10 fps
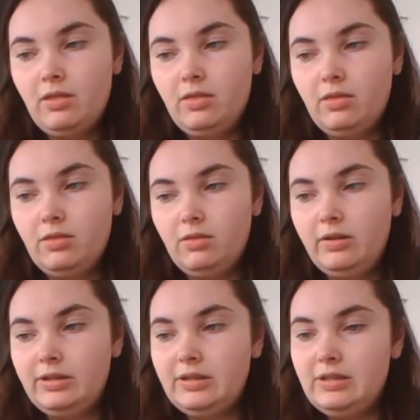
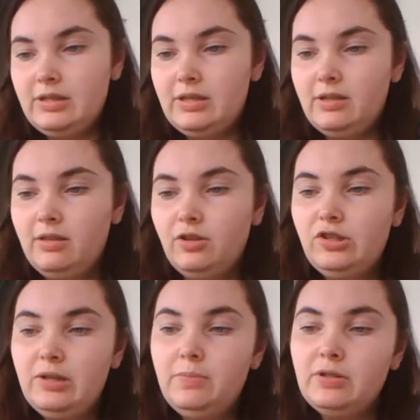let's see, the
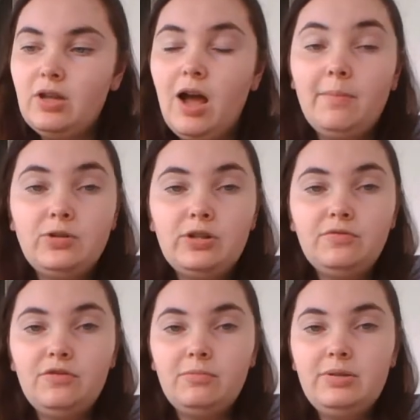cheapest option
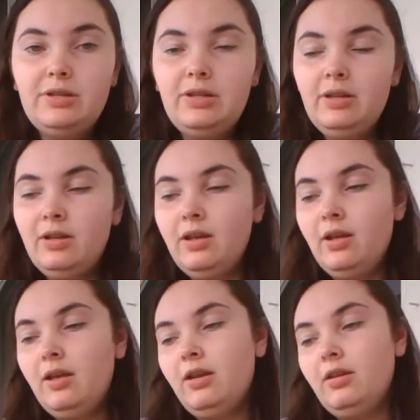for me
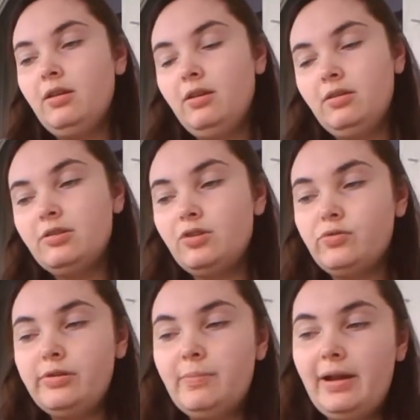to
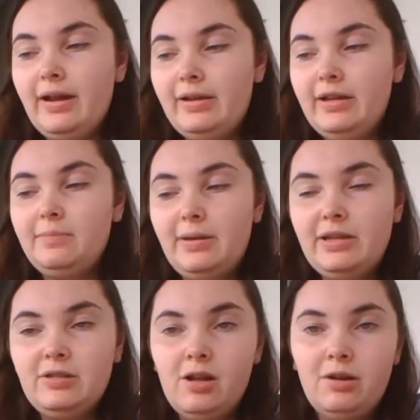treat my headache
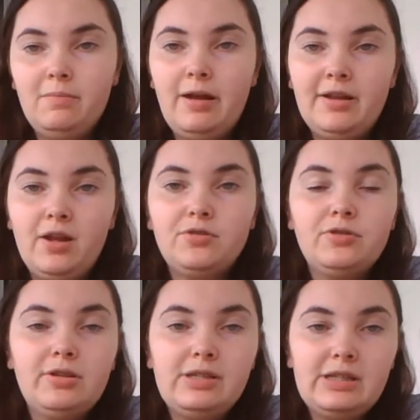based on my
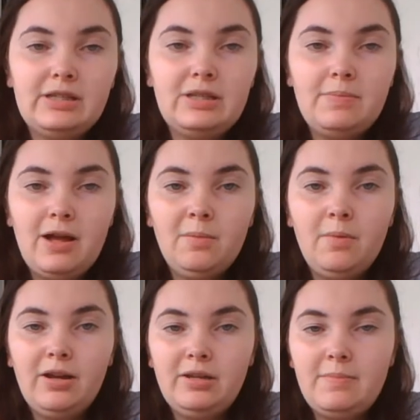160-pound
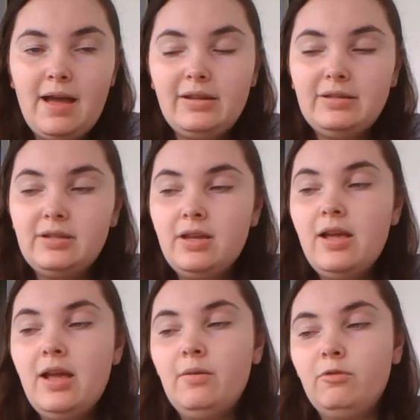body mass
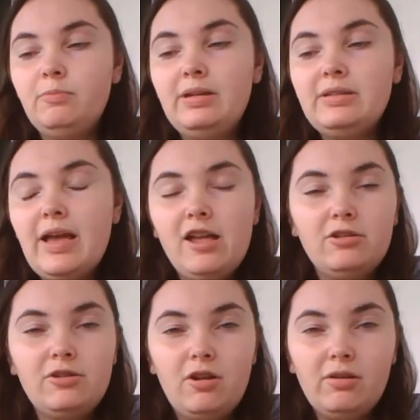would be
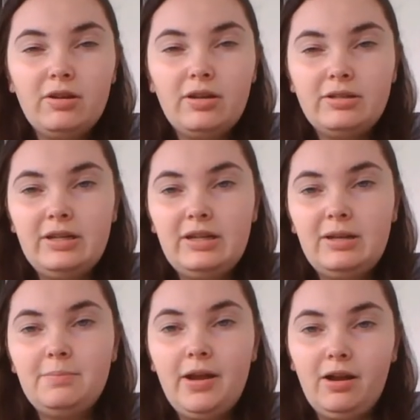Tylenol
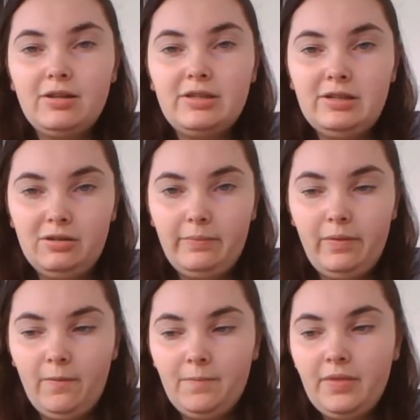containing
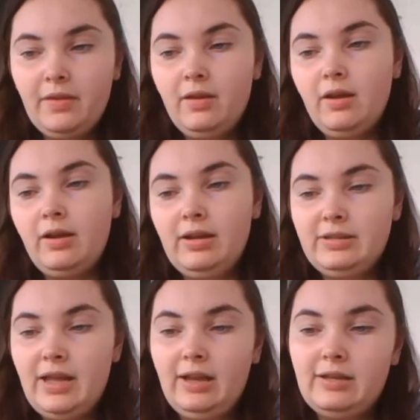paracetamol,
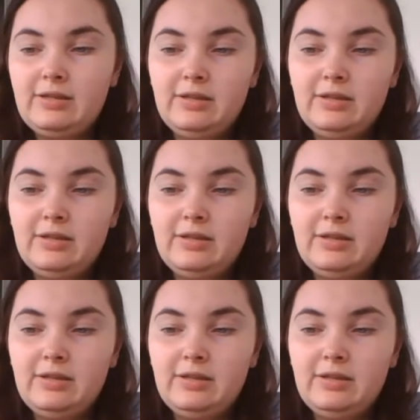because that is